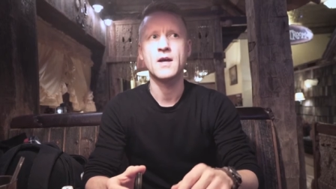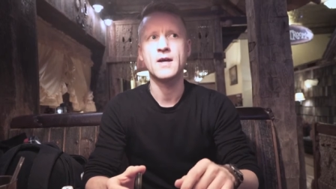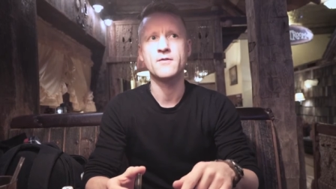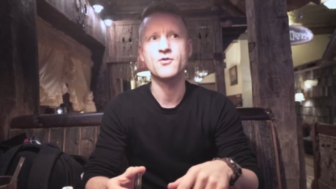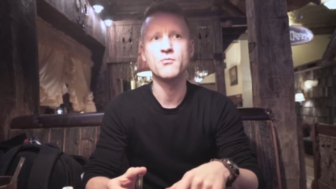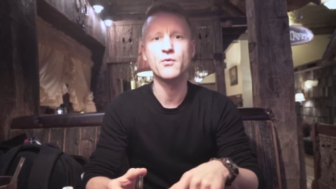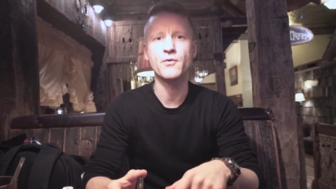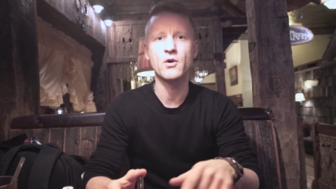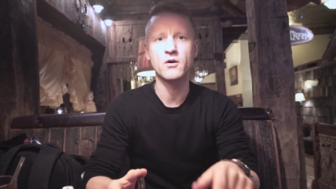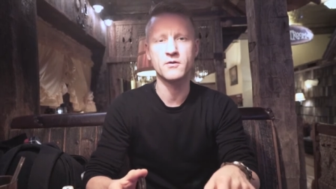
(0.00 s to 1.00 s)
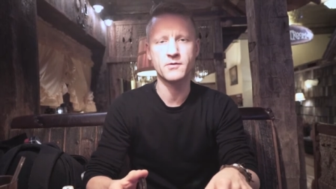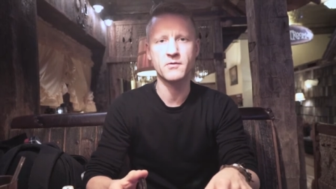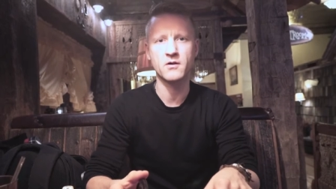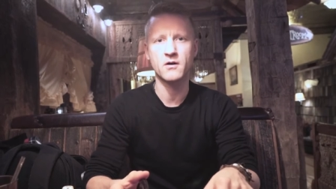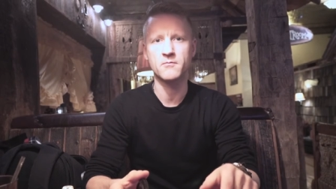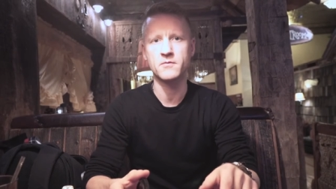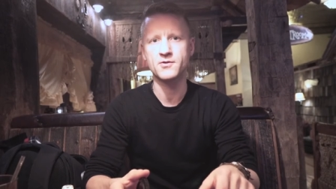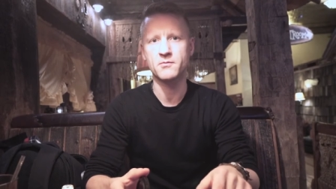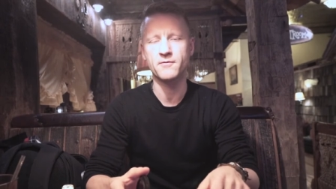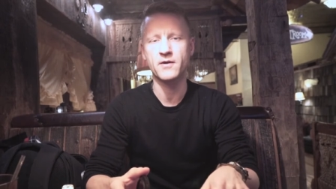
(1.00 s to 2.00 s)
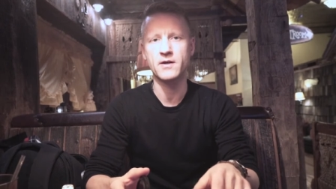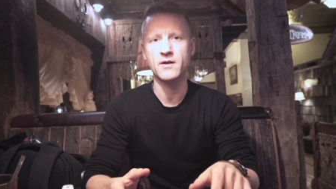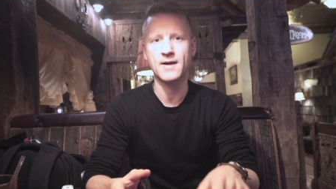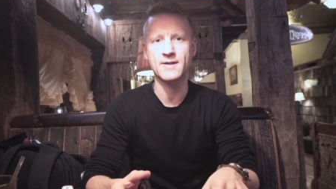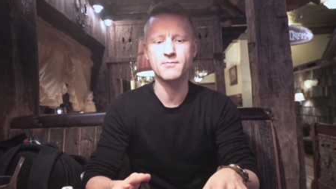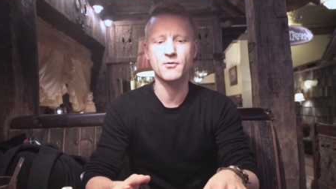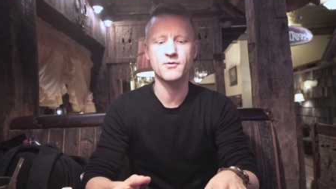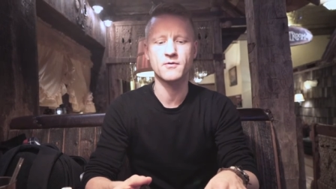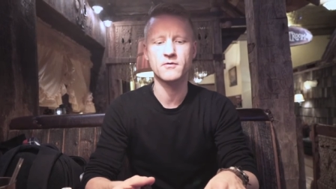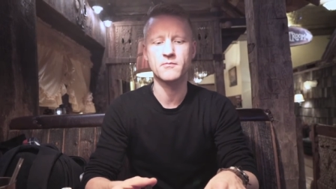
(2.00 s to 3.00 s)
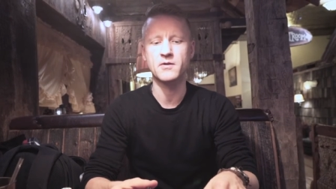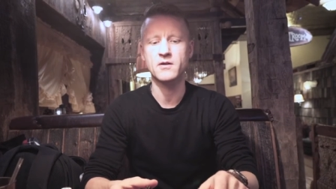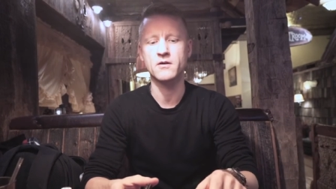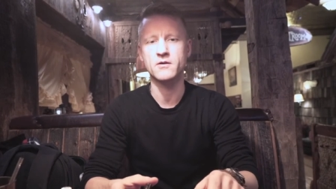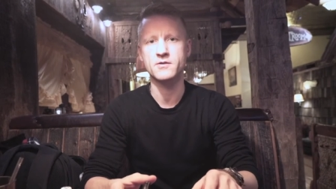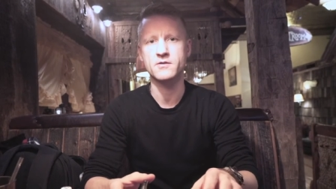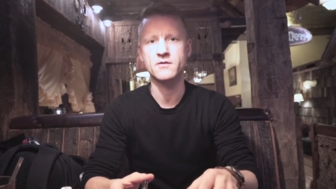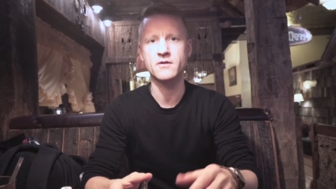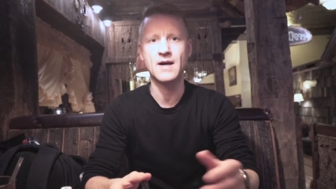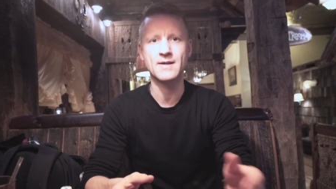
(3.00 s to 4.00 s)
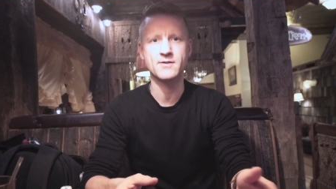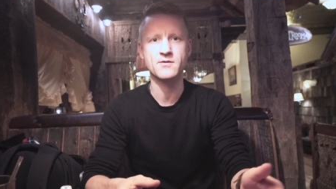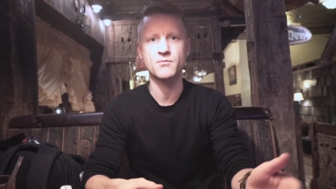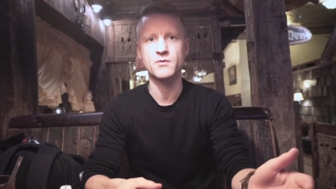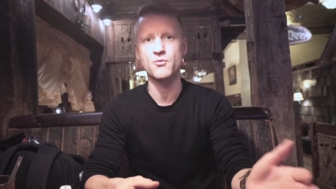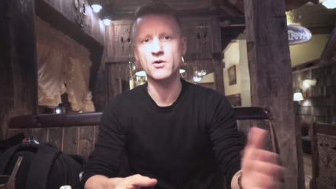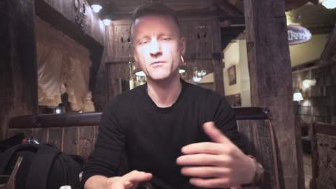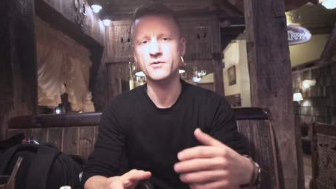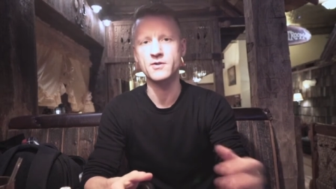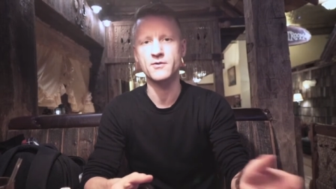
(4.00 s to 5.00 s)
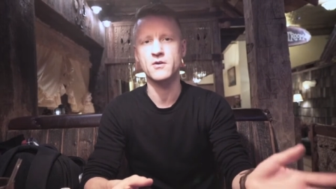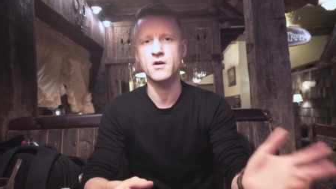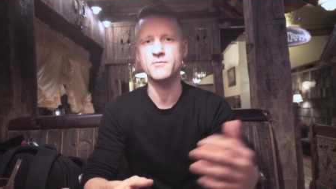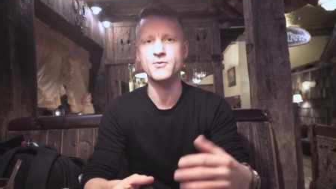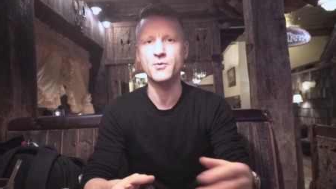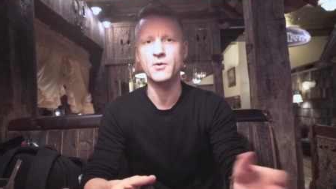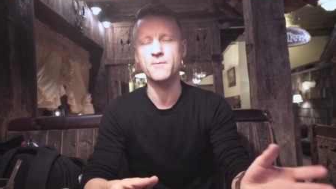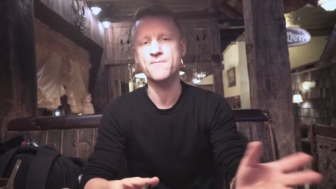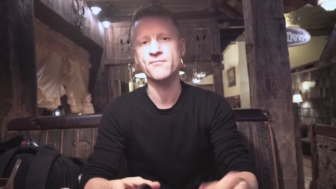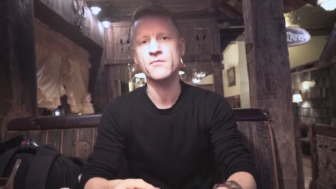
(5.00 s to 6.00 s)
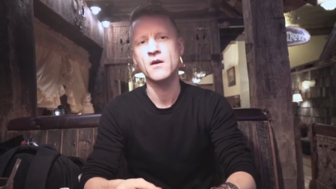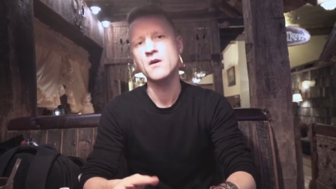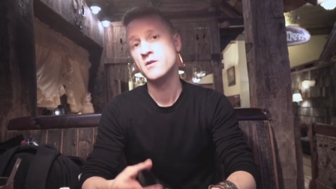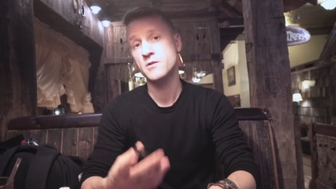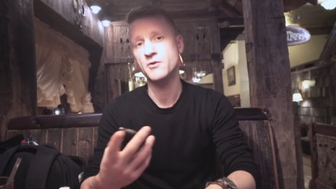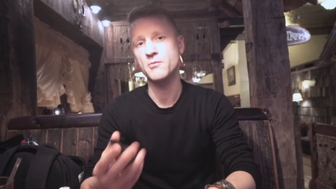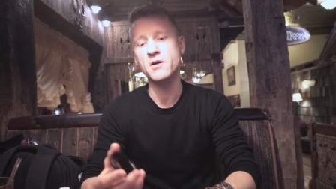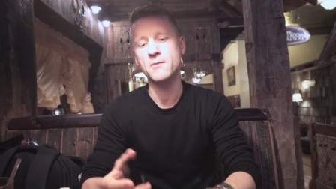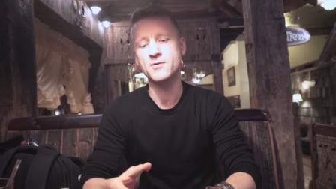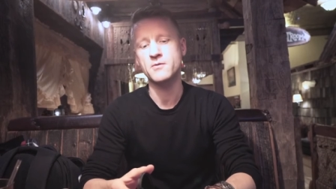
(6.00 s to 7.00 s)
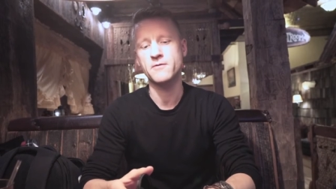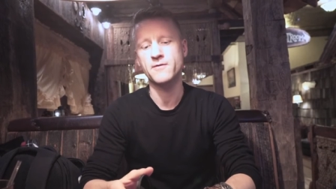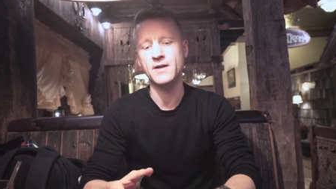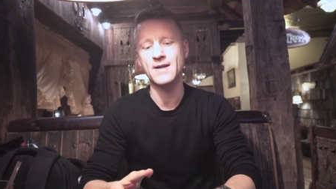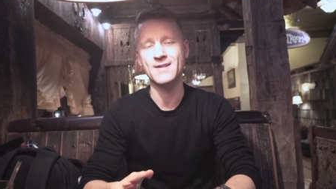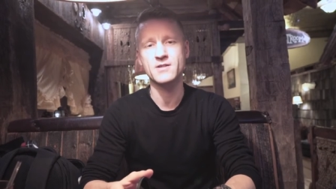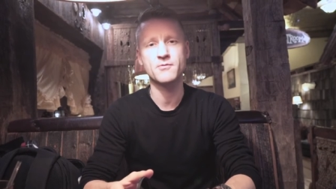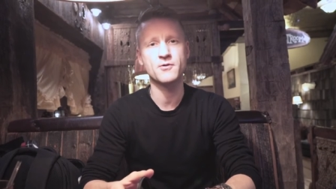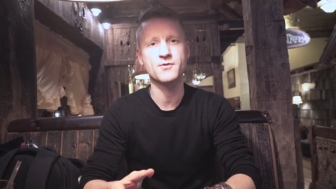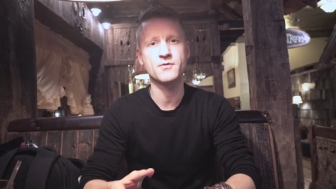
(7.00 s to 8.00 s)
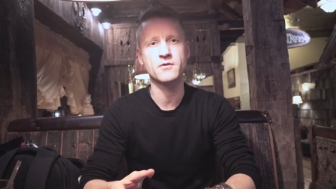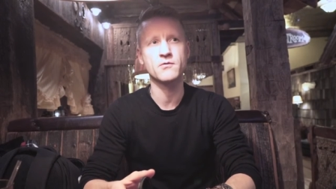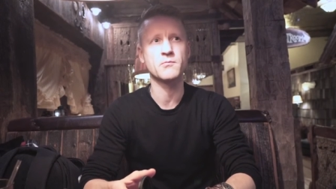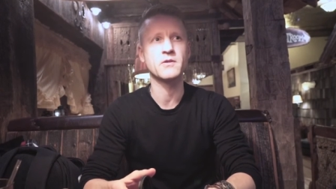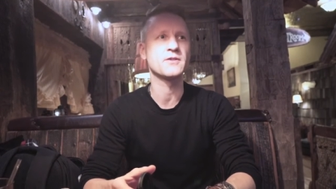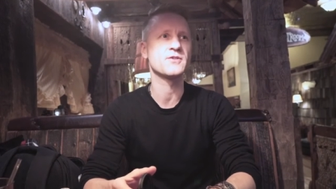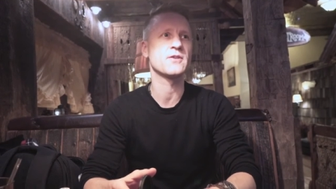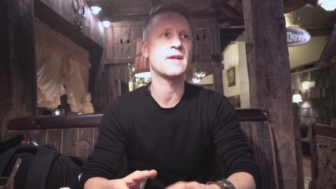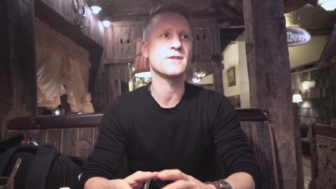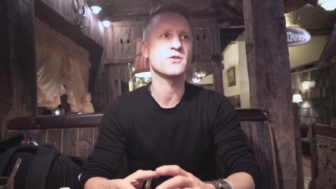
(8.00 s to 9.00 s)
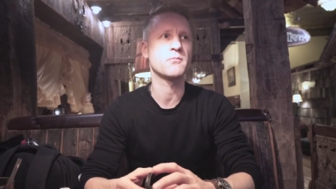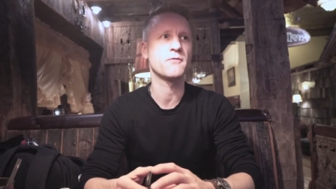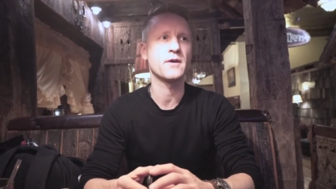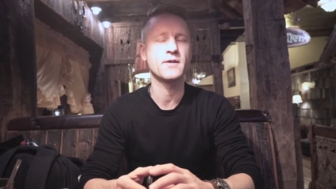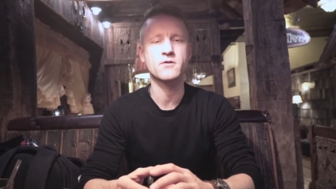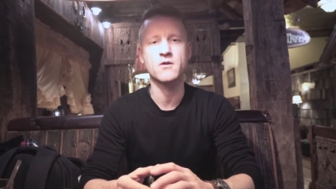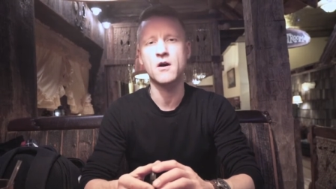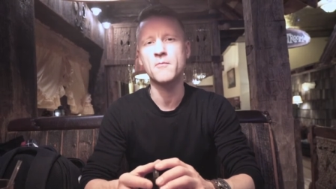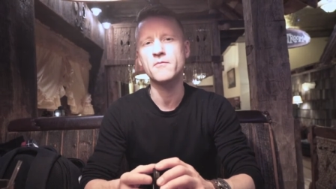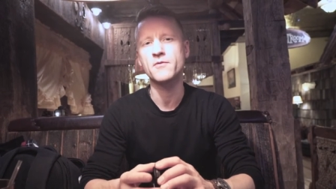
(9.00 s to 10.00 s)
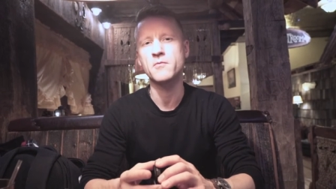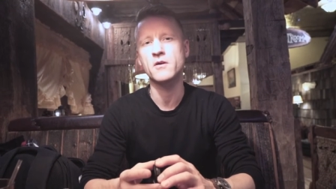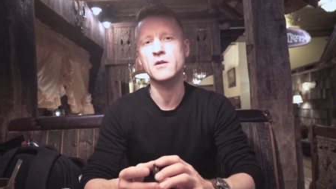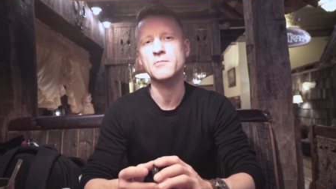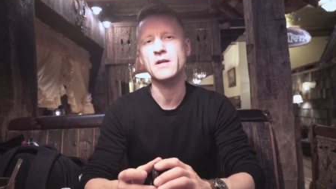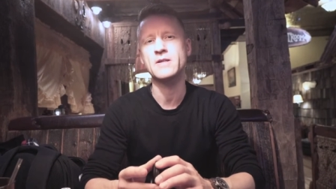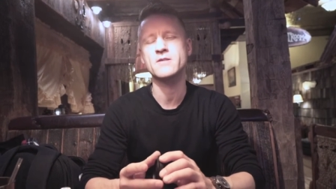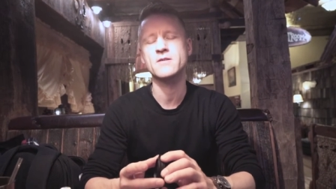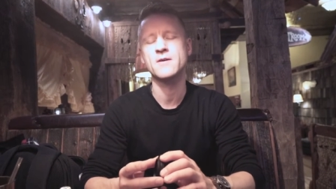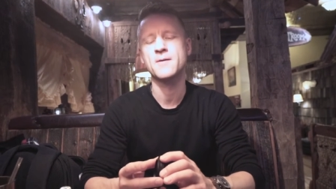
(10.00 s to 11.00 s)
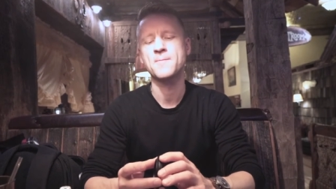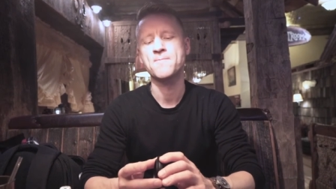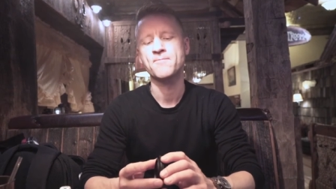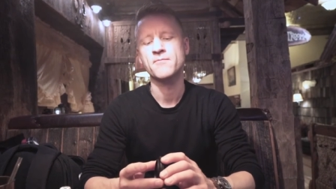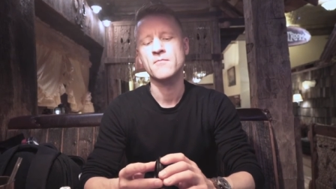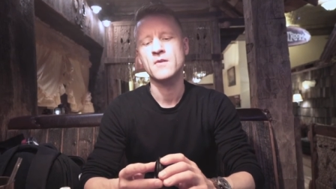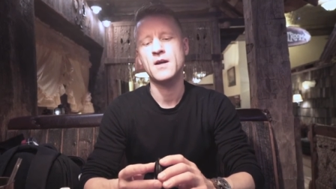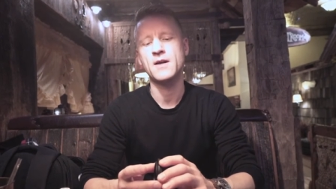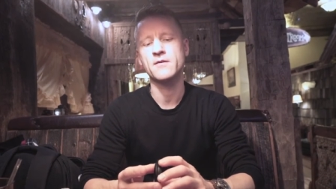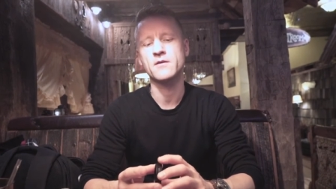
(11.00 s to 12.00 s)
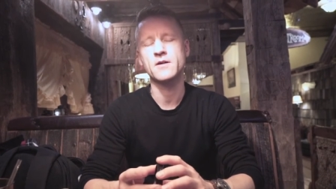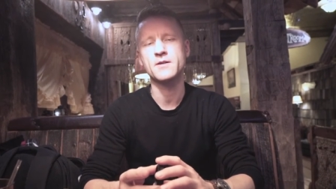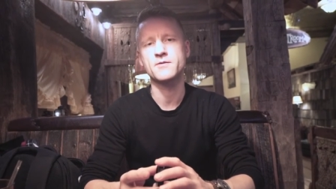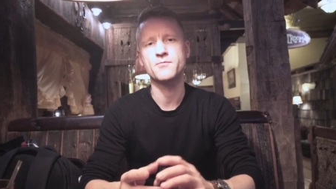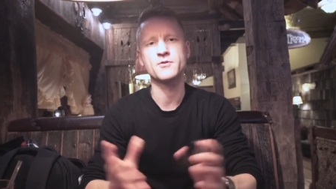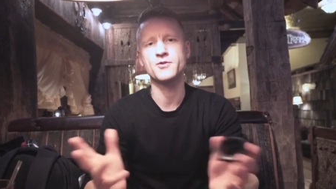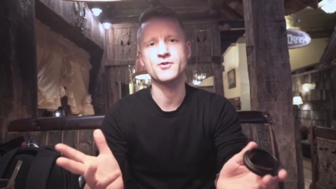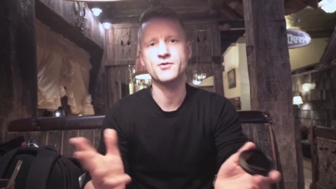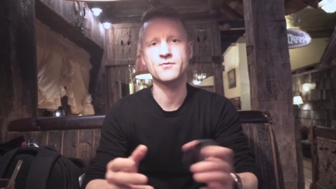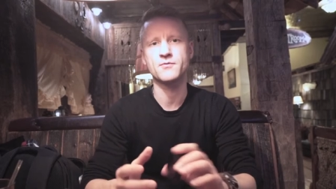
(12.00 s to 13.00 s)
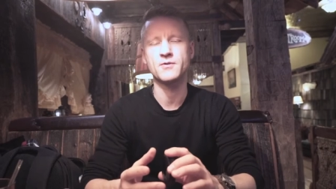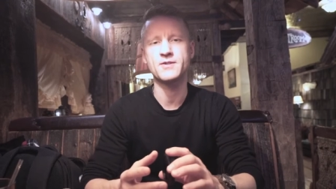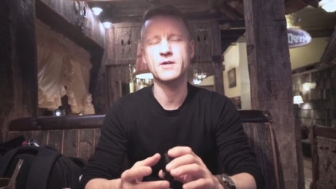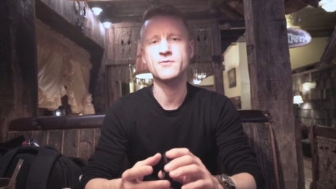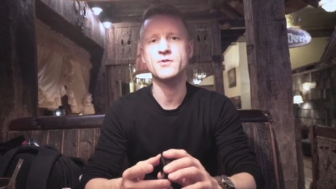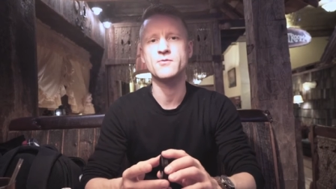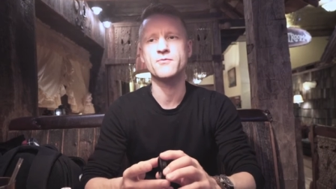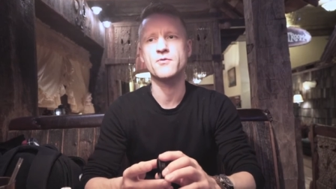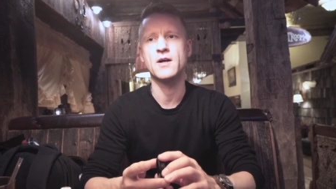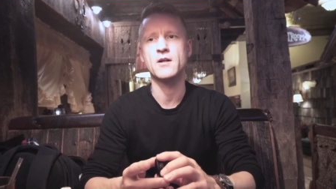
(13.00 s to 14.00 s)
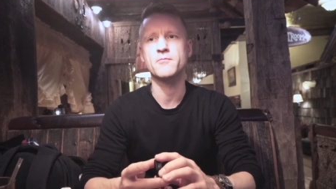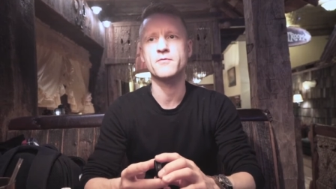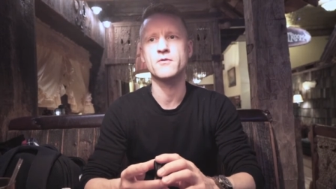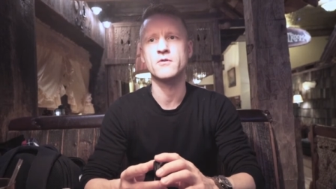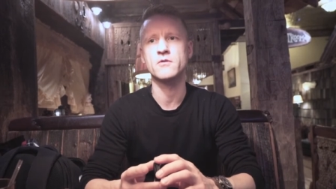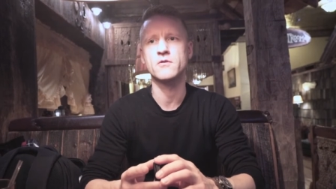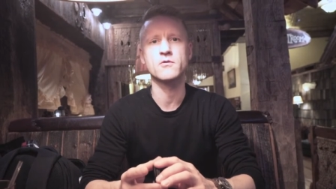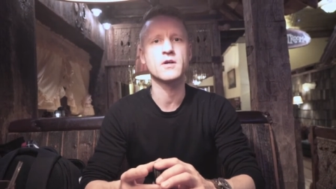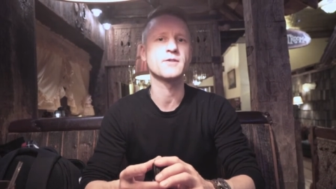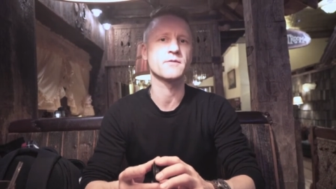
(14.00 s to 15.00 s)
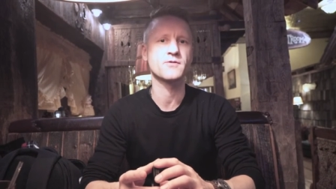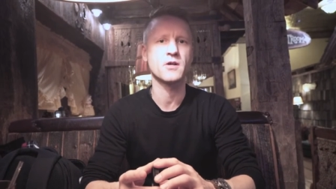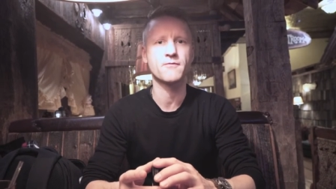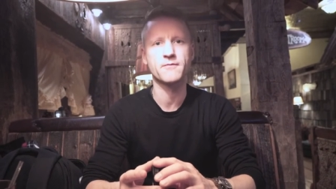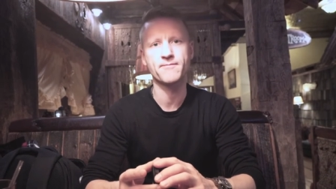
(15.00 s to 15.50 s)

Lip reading: and to move you on to become a Shopify expert, because that's when work will start to come to you. So when you become a Shopify expert, you will be listed at shopify.com, the marketplace, and the clients will just reach out to you for help, for all kinds of stuff.